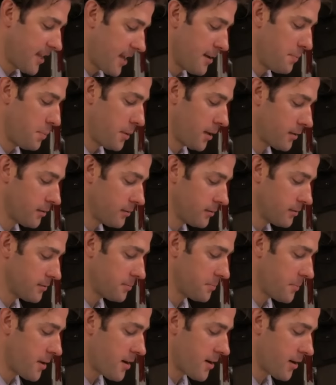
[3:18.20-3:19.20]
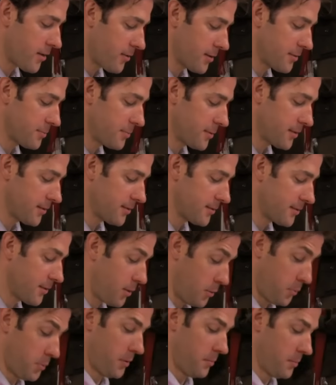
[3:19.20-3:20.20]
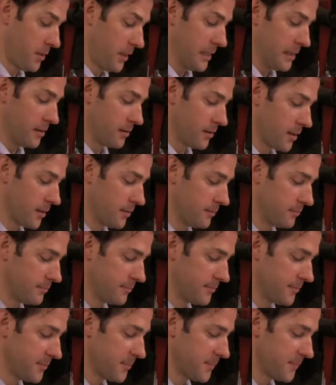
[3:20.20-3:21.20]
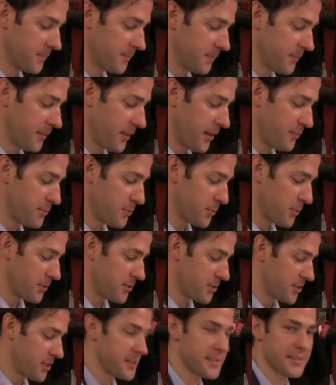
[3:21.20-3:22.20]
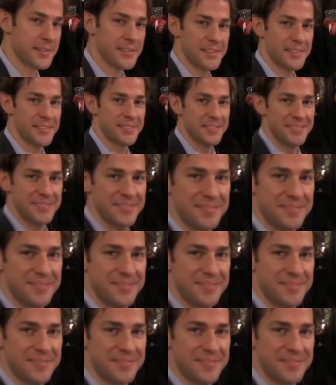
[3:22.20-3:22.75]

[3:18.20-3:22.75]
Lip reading: Hey, Pickles, Merry Christmas. Open immediately. Love Swiss cheese.